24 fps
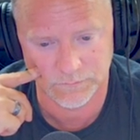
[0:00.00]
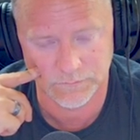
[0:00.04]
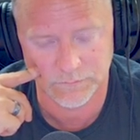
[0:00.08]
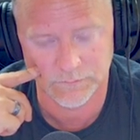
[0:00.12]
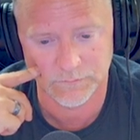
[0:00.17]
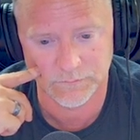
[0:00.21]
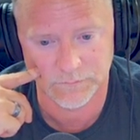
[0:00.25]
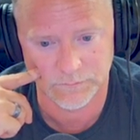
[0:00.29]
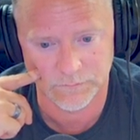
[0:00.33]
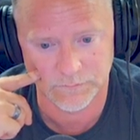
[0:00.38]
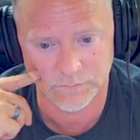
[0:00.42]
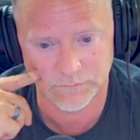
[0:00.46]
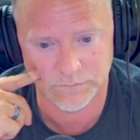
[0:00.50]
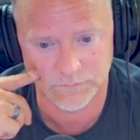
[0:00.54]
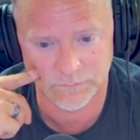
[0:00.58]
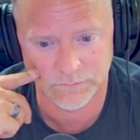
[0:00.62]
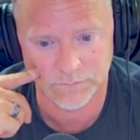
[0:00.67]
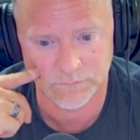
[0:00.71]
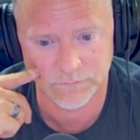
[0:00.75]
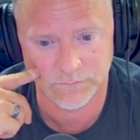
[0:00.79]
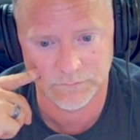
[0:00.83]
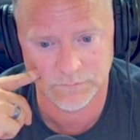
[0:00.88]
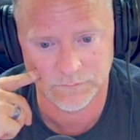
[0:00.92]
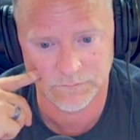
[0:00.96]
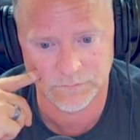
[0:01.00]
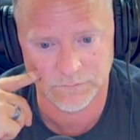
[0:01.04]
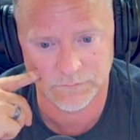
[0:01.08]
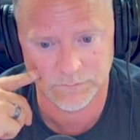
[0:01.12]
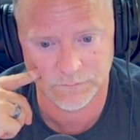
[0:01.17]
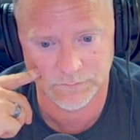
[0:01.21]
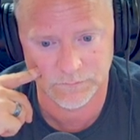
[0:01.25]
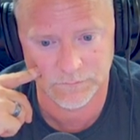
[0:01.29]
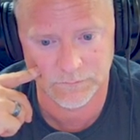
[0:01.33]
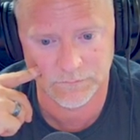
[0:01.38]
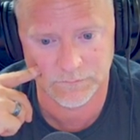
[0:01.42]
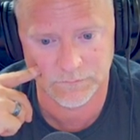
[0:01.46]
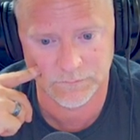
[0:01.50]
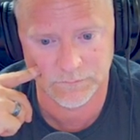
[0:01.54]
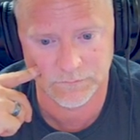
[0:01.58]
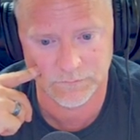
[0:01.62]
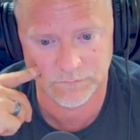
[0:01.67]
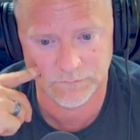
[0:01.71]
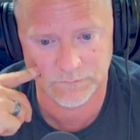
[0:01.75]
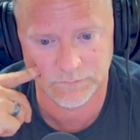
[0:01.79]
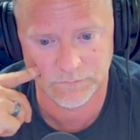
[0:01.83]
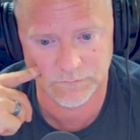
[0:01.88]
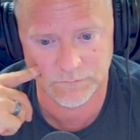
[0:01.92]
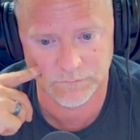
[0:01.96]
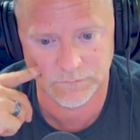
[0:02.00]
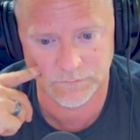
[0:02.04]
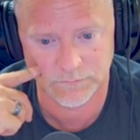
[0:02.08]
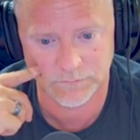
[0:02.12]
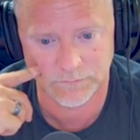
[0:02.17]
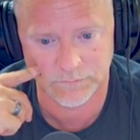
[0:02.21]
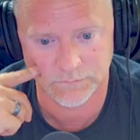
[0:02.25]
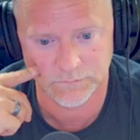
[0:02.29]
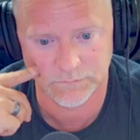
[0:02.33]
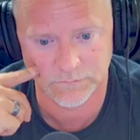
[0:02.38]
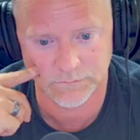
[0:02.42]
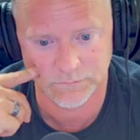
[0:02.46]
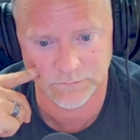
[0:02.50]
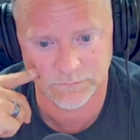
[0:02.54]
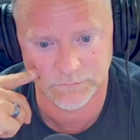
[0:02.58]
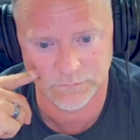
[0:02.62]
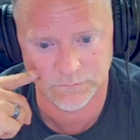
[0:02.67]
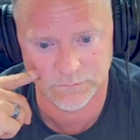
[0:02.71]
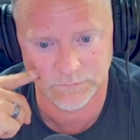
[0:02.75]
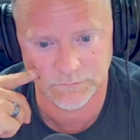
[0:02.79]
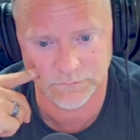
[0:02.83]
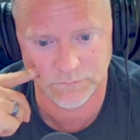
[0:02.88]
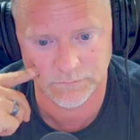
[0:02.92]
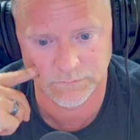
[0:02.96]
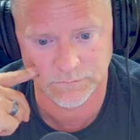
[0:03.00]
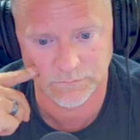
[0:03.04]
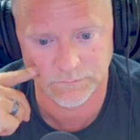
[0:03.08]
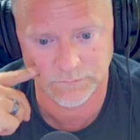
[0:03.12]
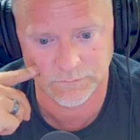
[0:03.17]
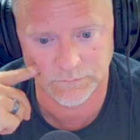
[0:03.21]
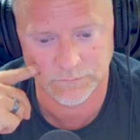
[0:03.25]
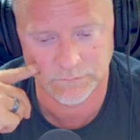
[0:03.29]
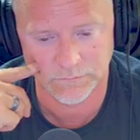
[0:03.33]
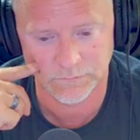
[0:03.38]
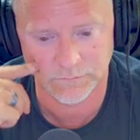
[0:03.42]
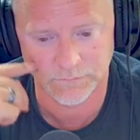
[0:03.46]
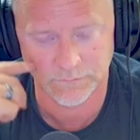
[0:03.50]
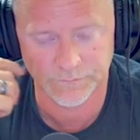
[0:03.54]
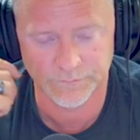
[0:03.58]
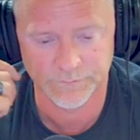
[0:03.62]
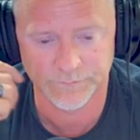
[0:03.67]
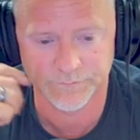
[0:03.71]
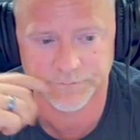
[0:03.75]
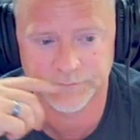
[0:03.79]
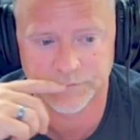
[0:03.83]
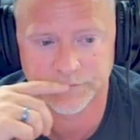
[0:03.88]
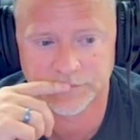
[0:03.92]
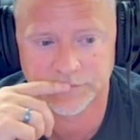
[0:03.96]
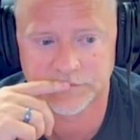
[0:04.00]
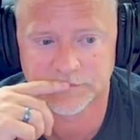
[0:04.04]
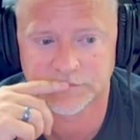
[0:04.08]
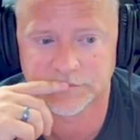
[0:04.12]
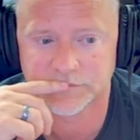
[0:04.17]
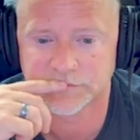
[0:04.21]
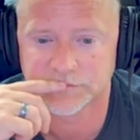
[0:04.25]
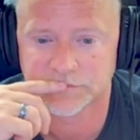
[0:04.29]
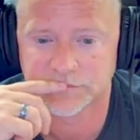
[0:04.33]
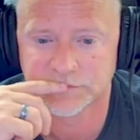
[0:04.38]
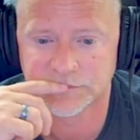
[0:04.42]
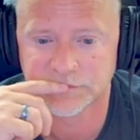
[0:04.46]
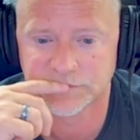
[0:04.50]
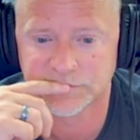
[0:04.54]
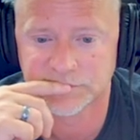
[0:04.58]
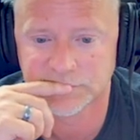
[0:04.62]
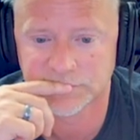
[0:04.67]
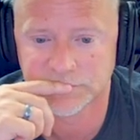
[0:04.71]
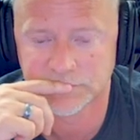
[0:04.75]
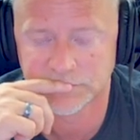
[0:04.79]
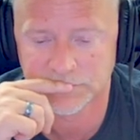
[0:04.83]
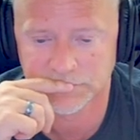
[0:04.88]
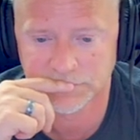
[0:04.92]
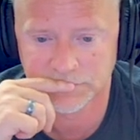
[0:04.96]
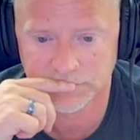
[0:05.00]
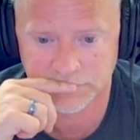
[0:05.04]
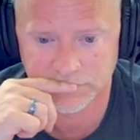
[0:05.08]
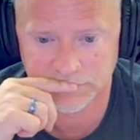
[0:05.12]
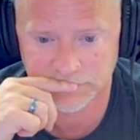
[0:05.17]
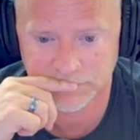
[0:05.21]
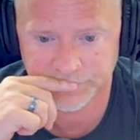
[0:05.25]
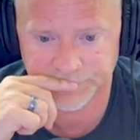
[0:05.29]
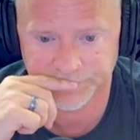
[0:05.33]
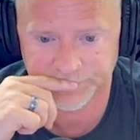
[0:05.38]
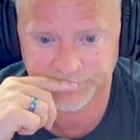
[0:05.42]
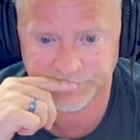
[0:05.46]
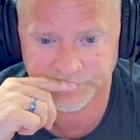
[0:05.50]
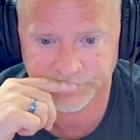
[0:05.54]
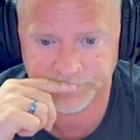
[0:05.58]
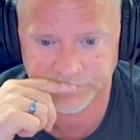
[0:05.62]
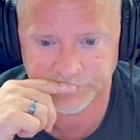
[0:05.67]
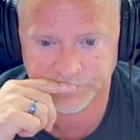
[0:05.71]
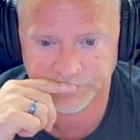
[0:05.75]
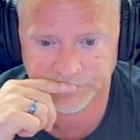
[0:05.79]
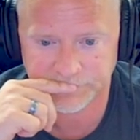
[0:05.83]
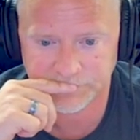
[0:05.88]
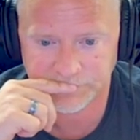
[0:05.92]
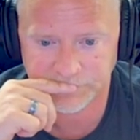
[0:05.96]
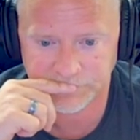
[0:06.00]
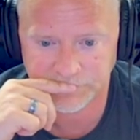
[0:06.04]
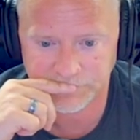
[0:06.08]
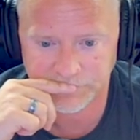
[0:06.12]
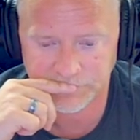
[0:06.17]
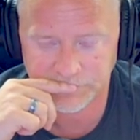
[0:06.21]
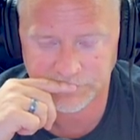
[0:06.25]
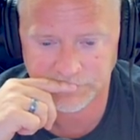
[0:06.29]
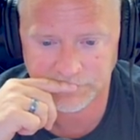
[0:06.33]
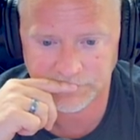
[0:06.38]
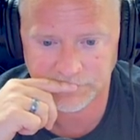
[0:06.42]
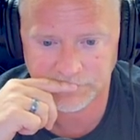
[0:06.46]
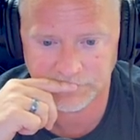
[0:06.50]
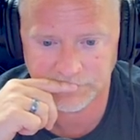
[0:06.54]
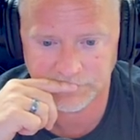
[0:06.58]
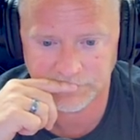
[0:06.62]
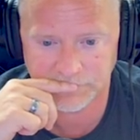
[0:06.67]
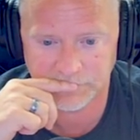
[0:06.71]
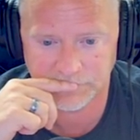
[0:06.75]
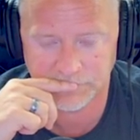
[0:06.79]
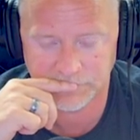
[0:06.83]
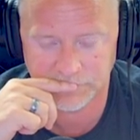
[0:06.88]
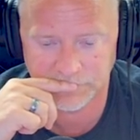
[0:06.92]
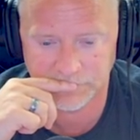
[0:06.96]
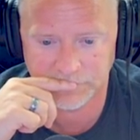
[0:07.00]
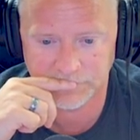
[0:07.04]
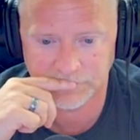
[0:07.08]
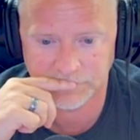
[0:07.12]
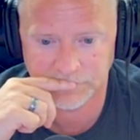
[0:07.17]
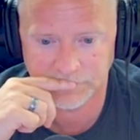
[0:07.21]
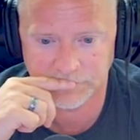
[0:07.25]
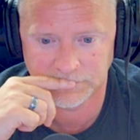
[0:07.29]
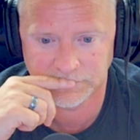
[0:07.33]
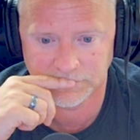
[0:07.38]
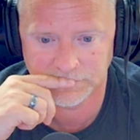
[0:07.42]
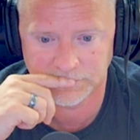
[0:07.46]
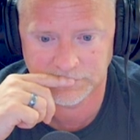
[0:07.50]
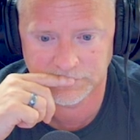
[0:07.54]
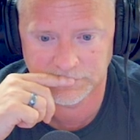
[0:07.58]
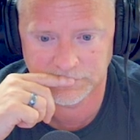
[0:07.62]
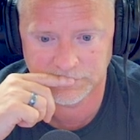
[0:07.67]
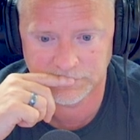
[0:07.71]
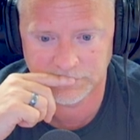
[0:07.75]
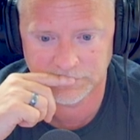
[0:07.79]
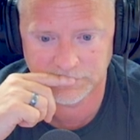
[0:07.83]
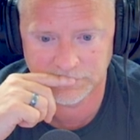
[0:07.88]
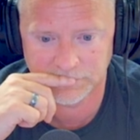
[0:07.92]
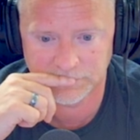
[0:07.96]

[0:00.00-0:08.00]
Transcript: (not speaking)